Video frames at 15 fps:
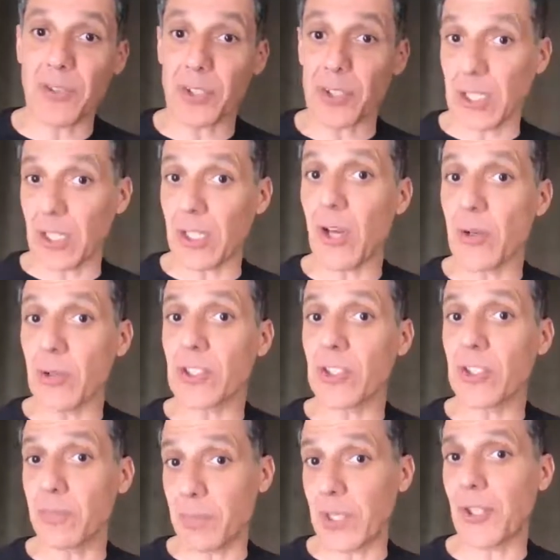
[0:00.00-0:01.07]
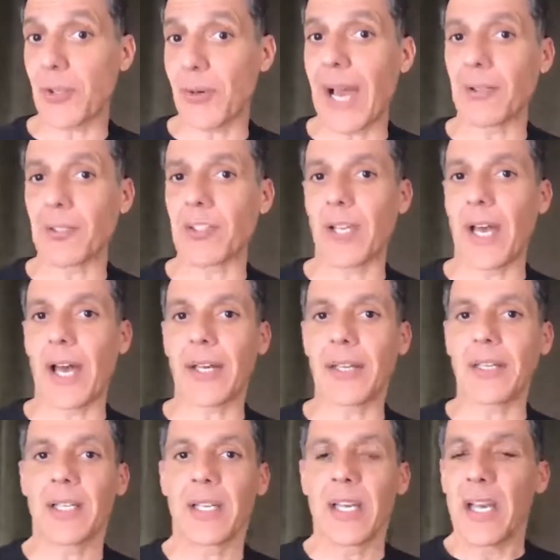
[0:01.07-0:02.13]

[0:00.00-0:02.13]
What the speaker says: They're close, but they're outside.